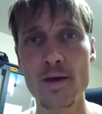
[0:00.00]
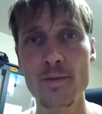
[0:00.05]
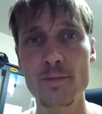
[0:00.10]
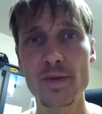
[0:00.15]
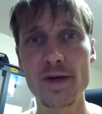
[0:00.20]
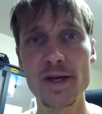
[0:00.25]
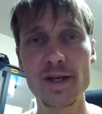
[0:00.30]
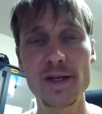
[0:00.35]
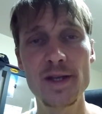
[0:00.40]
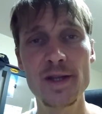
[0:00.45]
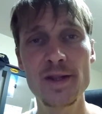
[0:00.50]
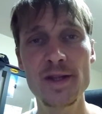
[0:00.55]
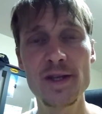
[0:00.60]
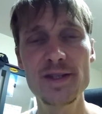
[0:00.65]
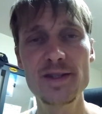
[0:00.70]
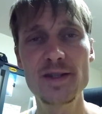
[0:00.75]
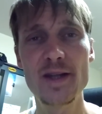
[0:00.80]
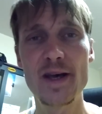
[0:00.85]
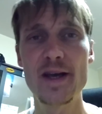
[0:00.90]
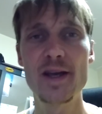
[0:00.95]
But in
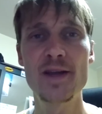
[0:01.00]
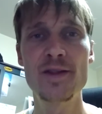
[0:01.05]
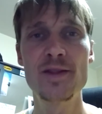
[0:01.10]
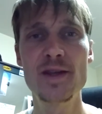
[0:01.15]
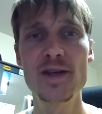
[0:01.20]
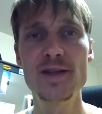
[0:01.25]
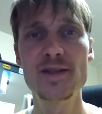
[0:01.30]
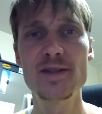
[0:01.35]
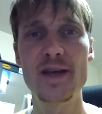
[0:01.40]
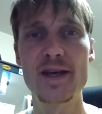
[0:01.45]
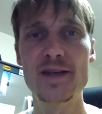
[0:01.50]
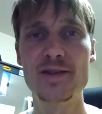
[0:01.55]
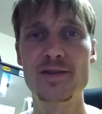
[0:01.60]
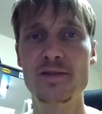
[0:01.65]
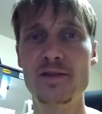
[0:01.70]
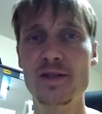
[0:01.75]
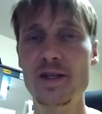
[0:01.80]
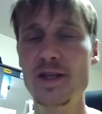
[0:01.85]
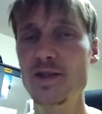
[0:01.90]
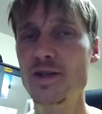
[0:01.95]
this
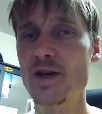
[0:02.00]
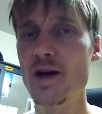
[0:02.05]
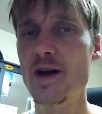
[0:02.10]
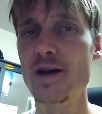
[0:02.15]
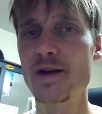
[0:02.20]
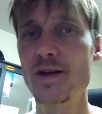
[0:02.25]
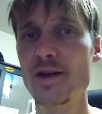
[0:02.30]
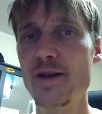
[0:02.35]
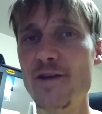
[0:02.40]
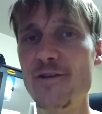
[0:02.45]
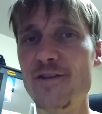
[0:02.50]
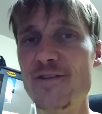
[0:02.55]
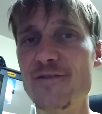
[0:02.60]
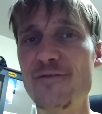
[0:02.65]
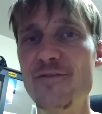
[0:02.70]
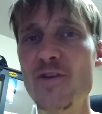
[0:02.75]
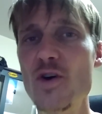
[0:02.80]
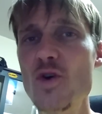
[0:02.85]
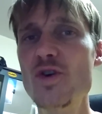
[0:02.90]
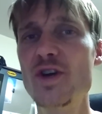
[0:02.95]
lesson, his
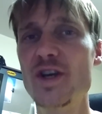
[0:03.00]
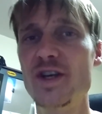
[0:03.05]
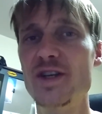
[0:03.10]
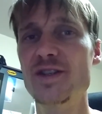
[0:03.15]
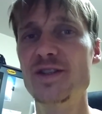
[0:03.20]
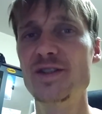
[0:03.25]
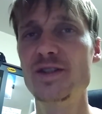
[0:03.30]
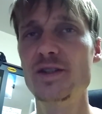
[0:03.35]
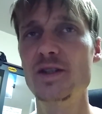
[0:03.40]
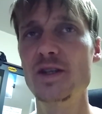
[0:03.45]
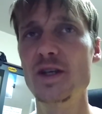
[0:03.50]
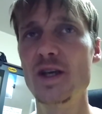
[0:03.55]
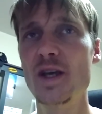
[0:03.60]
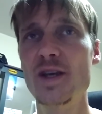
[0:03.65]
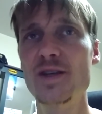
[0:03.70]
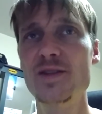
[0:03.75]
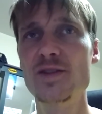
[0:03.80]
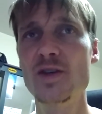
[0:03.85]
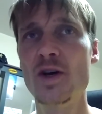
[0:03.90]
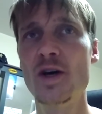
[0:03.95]
focus
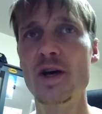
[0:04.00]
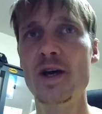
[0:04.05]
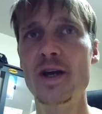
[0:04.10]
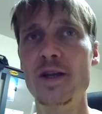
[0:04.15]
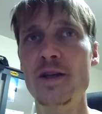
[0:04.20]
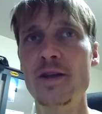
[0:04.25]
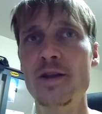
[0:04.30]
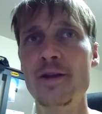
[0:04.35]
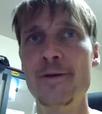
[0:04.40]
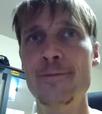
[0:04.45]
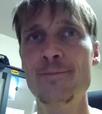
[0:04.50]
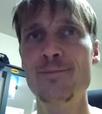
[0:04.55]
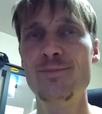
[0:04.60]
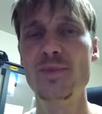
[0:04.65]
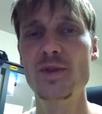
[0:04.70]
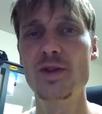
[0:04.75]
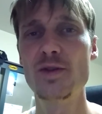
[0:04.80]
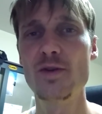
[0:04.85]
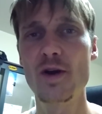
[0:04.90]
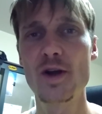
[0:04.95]
is on
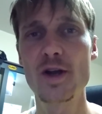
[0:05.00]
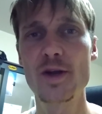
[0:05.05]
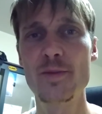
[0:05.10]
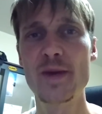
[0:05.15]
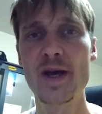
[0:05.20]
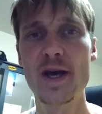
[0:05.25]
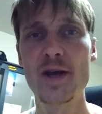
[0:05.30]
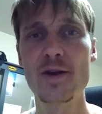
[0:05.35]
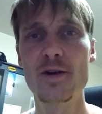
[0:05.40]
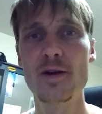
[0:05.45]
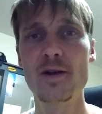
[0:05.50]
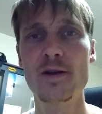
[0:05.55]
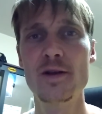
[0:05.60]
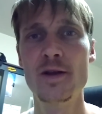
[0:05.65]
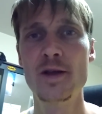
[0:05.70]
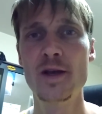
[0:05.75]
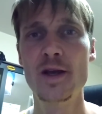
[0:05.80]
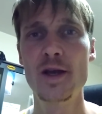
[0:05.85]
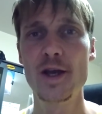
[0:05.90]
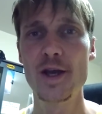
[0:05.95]
dark matter
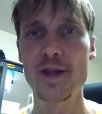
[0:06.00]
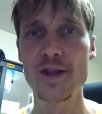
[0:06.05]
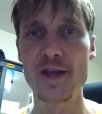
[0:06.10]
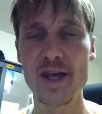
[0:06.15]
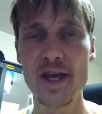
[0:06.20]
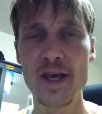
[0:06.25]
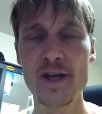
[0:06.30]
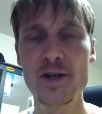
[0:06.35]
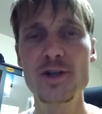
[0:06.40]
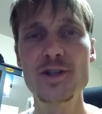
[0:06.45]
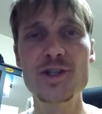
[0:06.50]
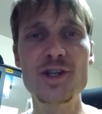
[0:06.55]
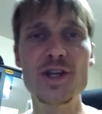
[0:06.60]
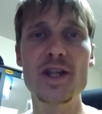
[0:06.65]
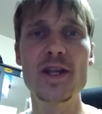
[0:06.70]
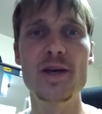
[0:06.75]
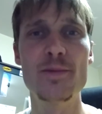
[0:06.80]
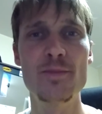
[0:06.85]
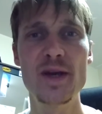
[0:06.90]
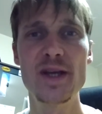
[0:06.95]
and the energy
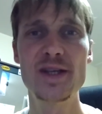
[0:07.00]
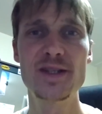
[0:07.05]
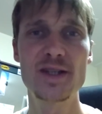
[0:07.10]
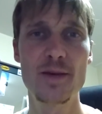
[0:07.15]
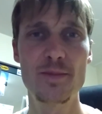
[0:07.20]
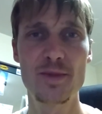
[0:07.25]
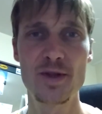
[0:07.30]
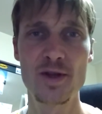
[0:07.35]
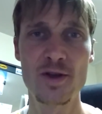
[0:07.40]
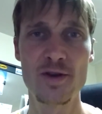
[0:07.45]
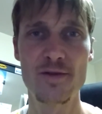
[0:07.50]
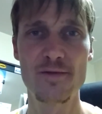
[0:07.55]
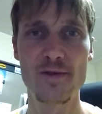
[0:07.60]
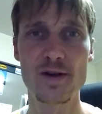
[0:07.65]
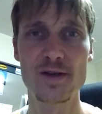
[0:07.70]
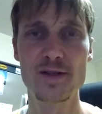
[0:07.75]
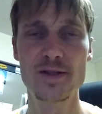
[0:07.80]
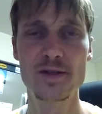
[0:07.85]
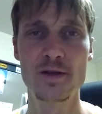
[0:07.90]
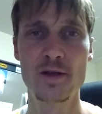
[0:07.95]
that makes up the
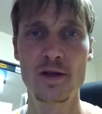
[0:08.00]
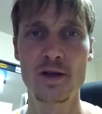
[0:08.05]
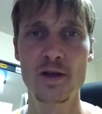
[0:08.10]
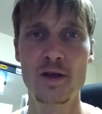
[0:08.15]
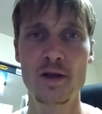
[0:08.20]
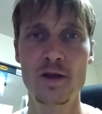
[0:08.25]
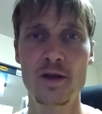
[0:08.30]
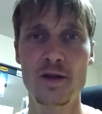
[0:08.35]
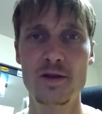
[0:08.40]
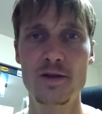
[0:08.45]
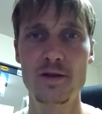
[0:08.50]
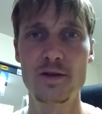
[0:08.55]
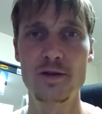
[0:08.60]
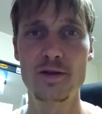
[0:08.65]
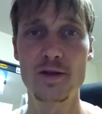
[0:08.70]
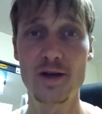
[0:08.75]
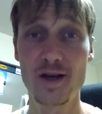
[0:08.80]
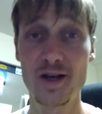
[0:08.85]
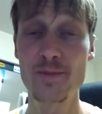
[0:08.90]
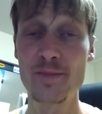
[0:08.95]
universe.
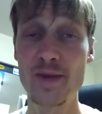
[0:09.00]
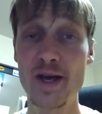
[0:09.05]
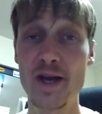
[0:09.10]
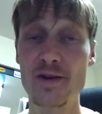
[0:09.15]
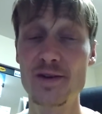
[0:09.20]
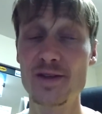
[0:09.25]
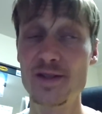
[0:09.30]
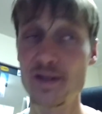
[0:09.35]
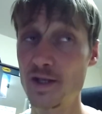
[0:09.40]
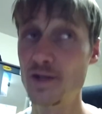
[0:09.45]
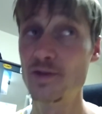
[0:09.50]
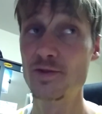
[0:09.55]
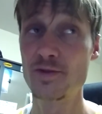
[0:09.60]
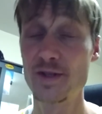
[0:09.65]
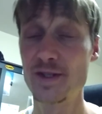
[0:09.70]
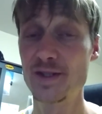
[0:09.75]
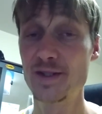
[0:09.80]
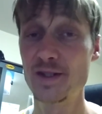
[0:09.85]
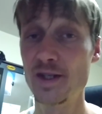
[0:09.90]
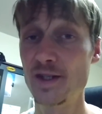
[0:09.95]
Dark matter is an
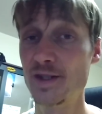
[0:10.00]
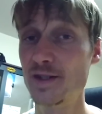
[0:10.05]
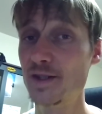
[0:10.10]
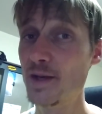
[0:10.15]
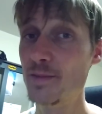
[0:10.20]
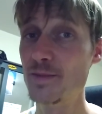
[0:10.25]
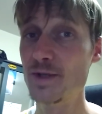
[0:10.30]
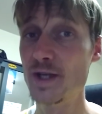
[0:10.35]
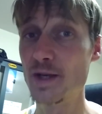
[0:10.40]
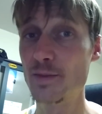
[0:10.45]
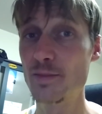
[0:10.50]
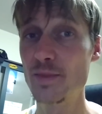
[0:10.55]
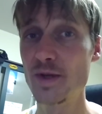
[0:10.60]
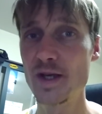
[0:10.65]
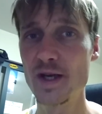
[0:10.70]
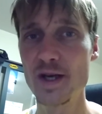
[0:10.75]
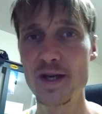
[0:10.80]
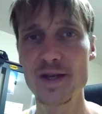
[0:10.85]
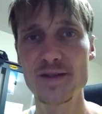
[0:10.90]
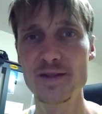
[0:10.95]
interesting subject
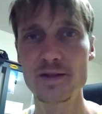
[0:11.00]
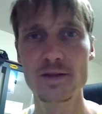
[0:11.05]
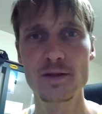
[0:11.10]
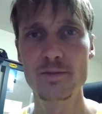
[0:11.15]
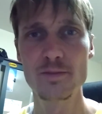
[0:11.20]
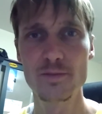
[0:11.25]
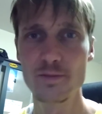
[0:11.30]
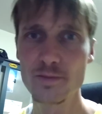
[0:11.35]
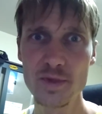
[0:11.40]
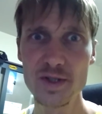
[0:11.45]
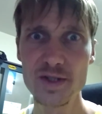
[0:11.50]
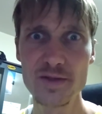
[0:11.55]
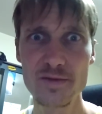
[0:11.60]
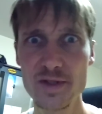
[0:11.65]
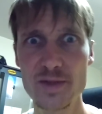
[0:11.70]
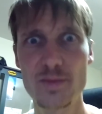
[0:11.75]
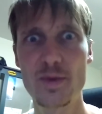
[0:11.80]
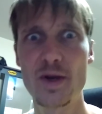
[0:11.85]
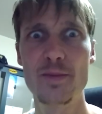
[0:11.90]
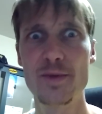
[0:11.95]
because most of
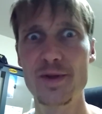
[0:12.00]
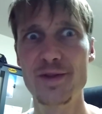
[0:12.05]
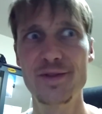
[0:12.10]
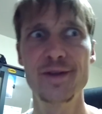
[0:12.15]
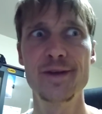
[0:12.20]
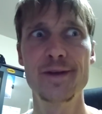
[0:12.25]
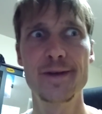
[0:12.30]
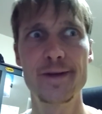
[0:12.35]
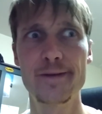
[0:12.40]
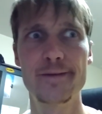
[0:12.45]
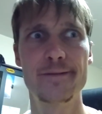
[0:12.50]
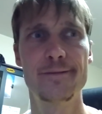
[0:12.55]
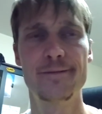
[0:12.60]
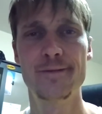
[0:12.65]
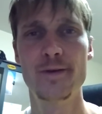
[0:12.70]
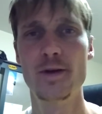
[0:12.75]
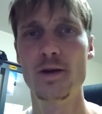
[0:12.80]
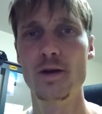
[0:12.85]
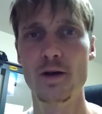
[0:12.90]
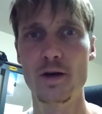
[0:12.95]
us probably think,
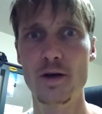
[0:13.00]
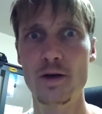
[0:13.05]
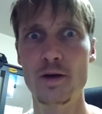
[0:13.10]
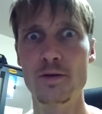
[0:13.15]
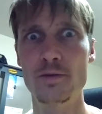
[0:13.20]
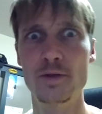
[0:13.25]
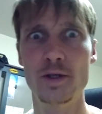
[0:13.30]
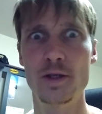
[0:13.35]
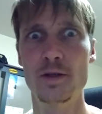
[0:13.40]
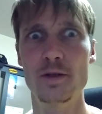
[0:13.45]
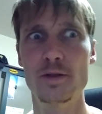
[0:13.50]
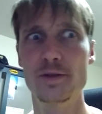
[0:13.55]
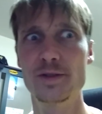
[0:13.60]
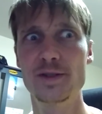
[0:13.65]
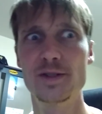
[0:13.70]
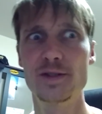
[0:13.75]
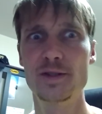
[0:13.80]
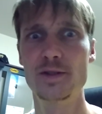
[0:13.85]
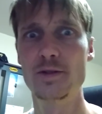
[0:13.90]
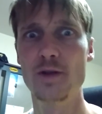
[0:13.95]
oh no, it's
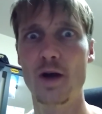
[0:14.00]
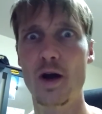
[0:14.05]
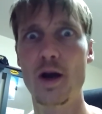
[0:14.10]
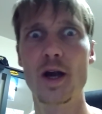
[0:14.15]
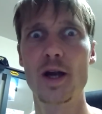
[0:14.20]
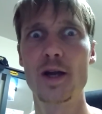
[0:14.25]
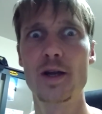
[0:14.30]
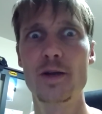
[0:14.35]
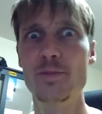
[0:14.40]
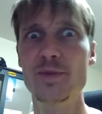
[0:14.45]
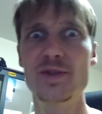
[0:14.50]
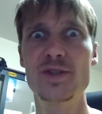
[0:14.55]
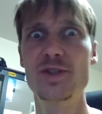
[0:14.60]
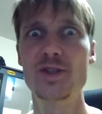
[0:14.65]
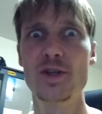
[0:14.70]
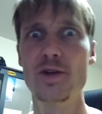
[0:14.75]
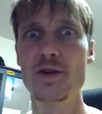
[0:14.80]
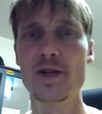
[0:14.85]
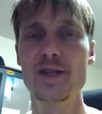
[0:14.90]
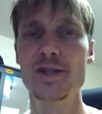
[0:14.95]
this dark,
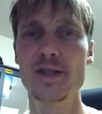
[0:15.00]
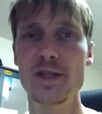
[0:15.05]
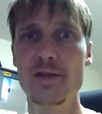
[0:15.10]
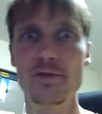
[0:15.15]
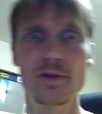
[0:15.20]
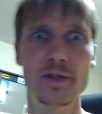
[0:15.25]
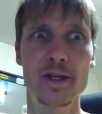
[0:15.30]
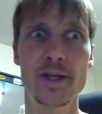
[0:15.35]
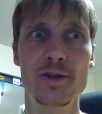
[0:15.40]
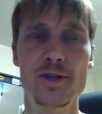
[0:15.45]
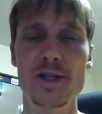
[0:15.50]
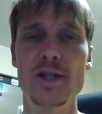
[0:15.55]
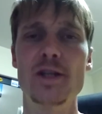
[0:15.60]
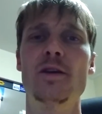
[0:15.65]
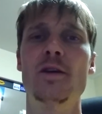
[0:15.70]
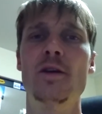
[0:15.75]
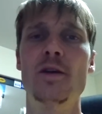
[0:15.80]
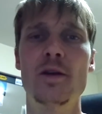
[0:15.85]
mysterious, evil energy.